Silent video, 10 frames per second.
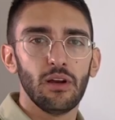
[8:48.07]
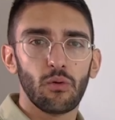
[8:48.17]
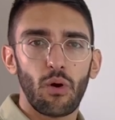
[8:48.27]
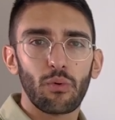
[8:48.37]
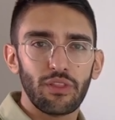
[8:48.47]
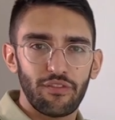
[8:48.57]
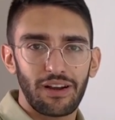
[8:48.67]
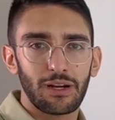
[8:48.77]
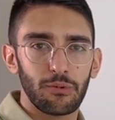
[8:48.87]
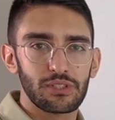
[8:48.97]
What were the
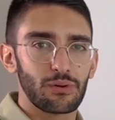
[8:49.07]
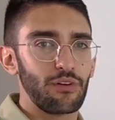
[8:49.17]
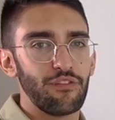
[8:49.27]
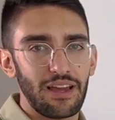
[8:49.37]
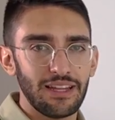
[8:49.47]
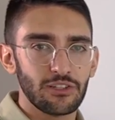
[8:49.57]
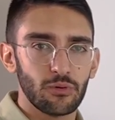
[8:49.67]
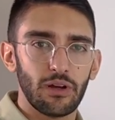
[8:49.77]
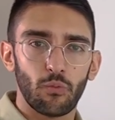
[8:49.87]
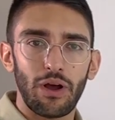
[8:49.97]
variables that were fed
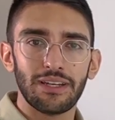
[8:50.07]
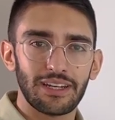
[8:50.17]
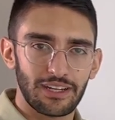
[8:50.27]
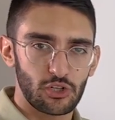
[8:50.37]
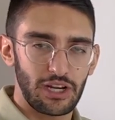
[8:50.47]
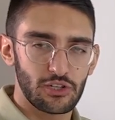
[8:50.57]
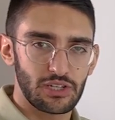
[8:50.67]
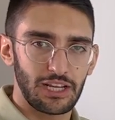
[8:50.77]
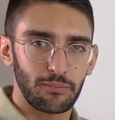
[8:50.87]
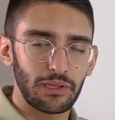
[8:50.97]
into it? When did a change
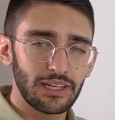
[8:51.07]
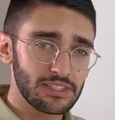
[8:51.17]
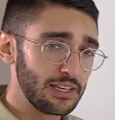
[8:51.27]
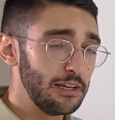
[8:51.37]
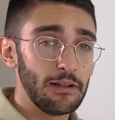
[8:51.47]
take place?